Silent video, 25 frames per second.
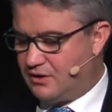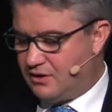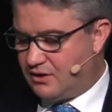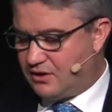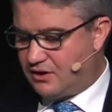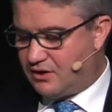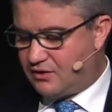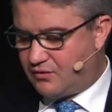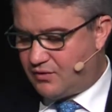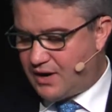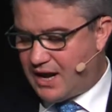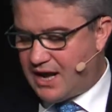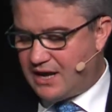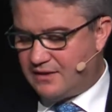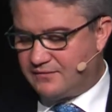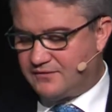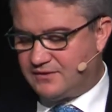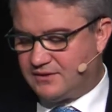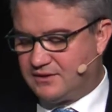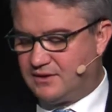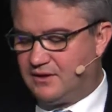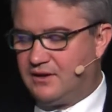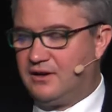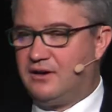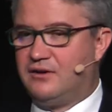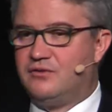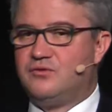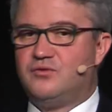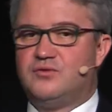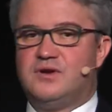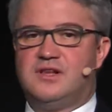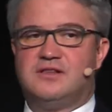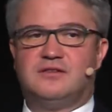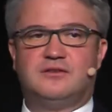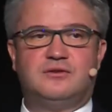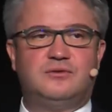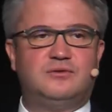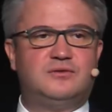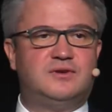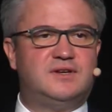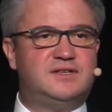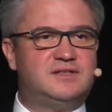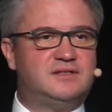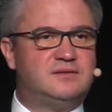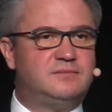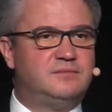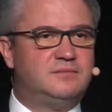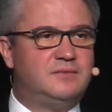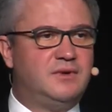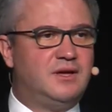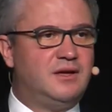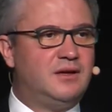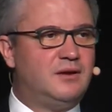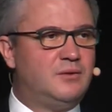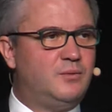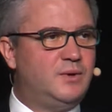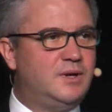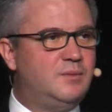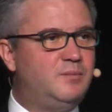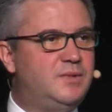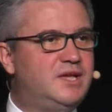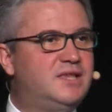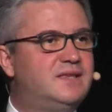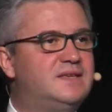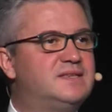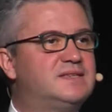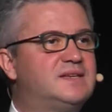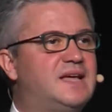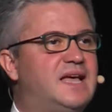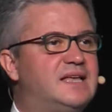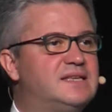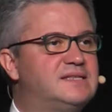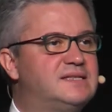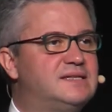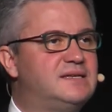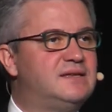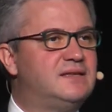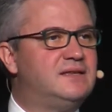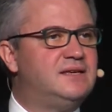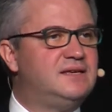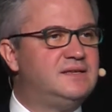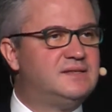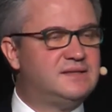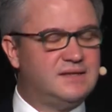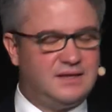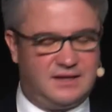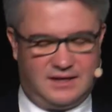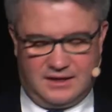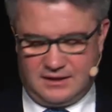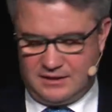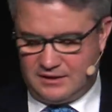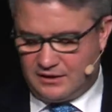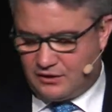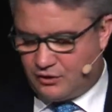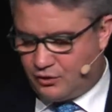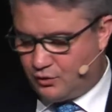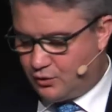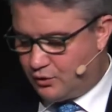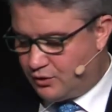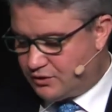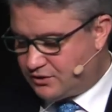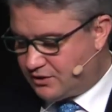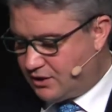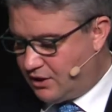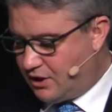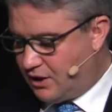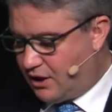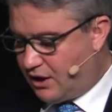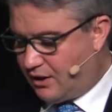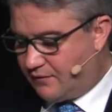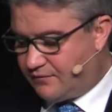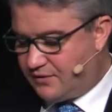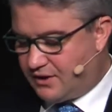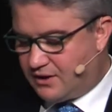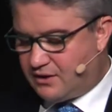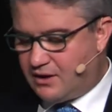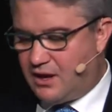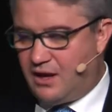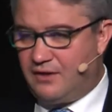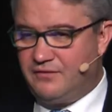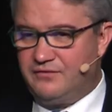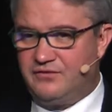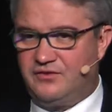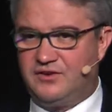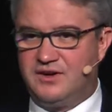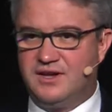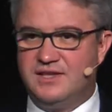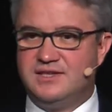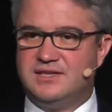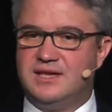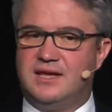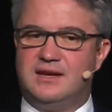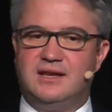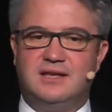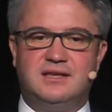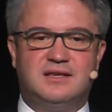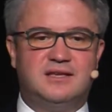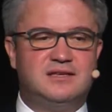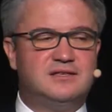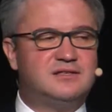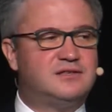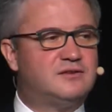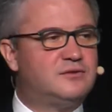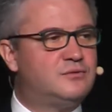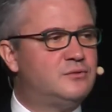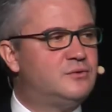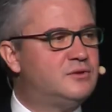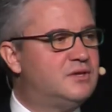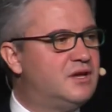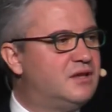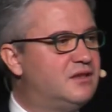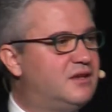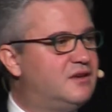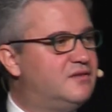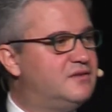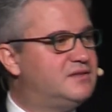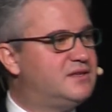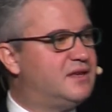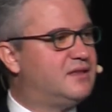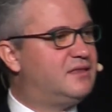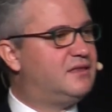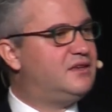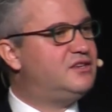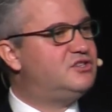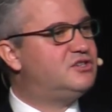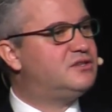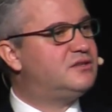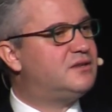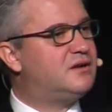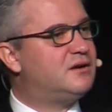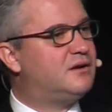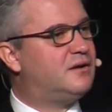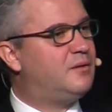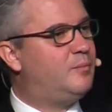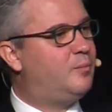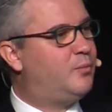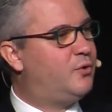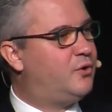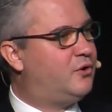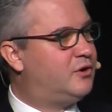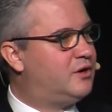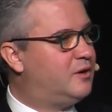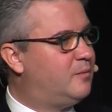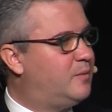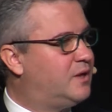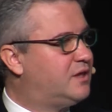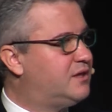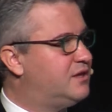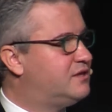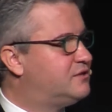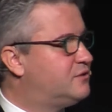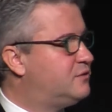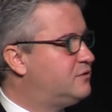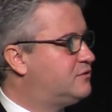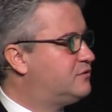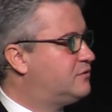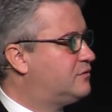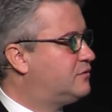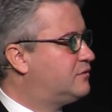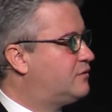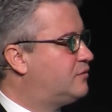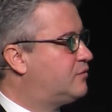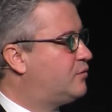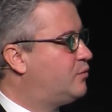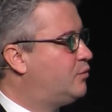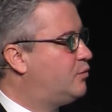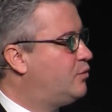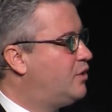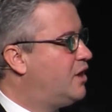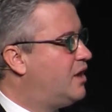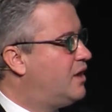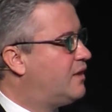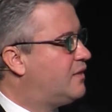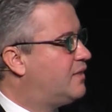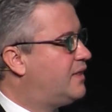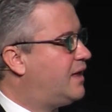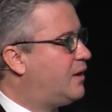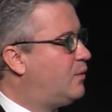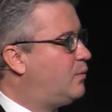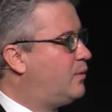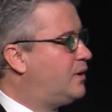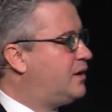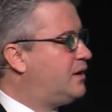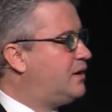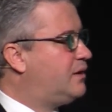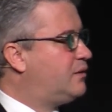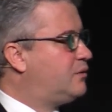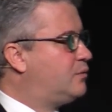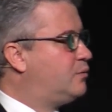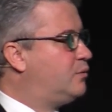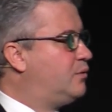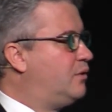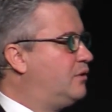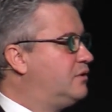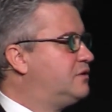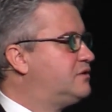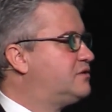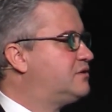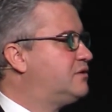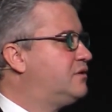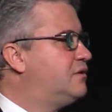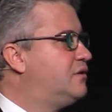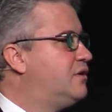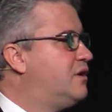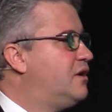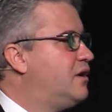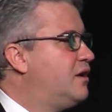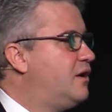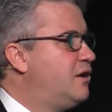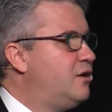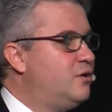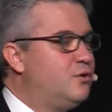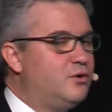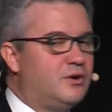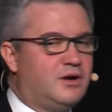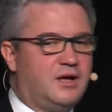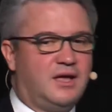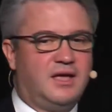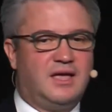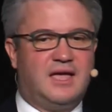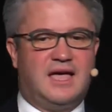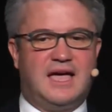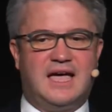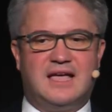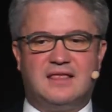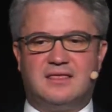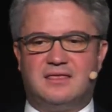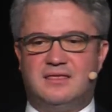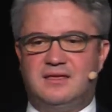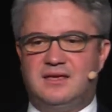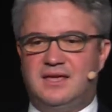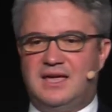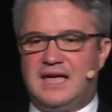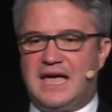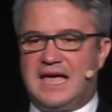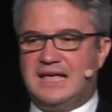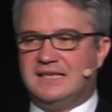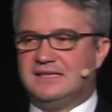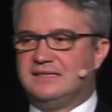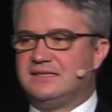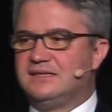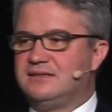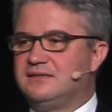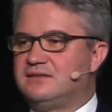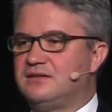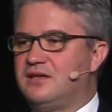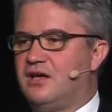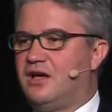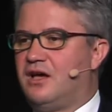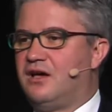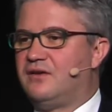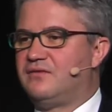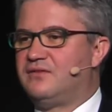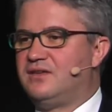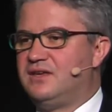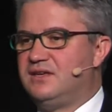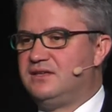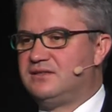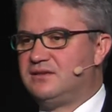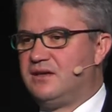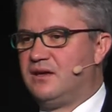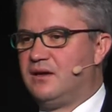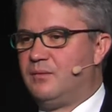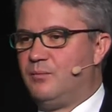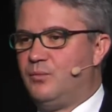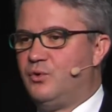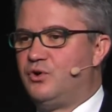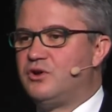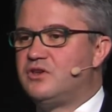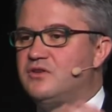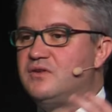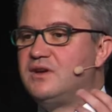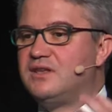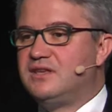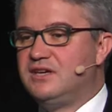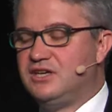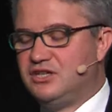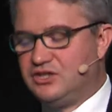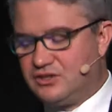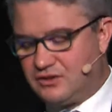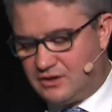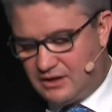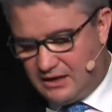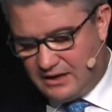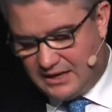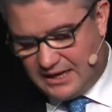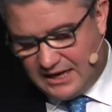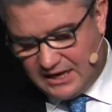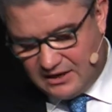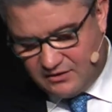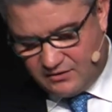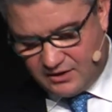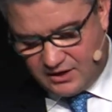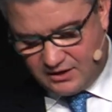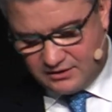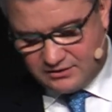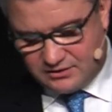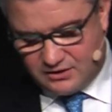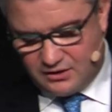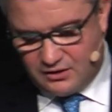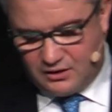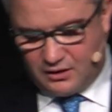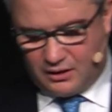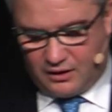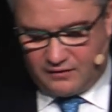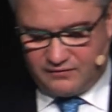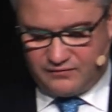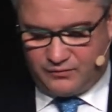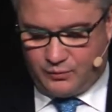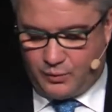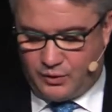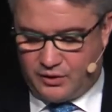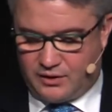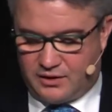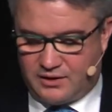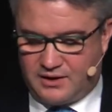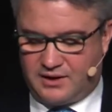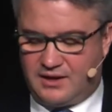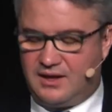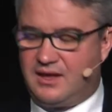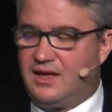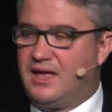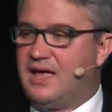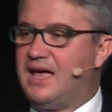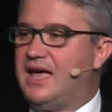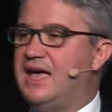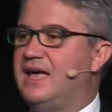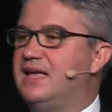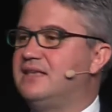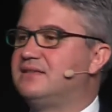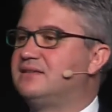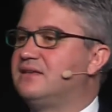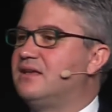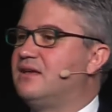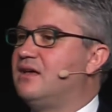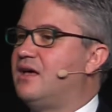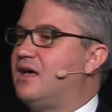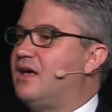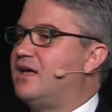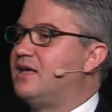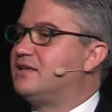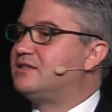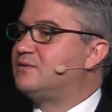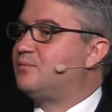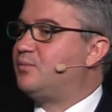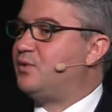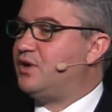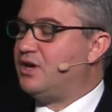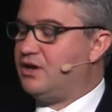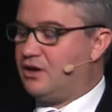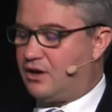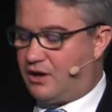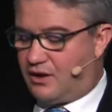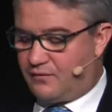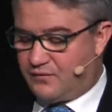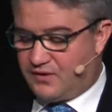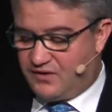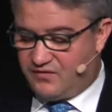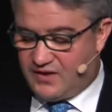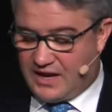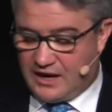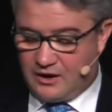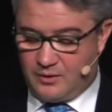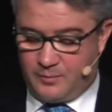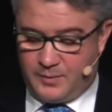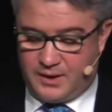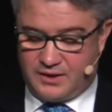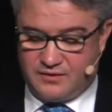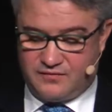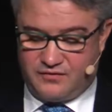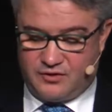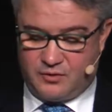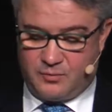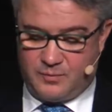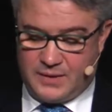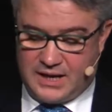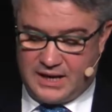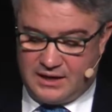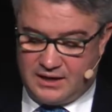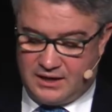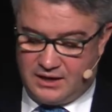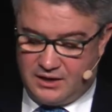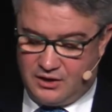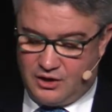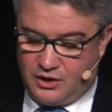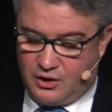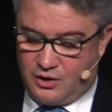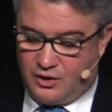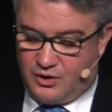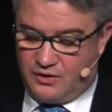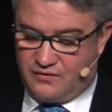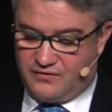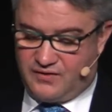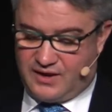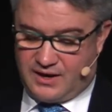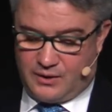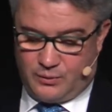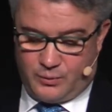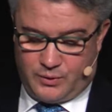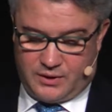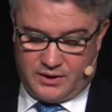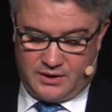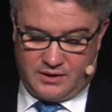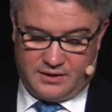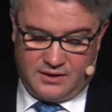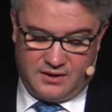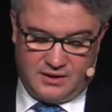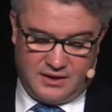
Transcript: crafts, rural tourism. We'll be discussing this in the course of the conference, and it is true that there is a digital component, but it's also true that we need to also look at the essence of these more traditional areas of work as a spring of development for many of our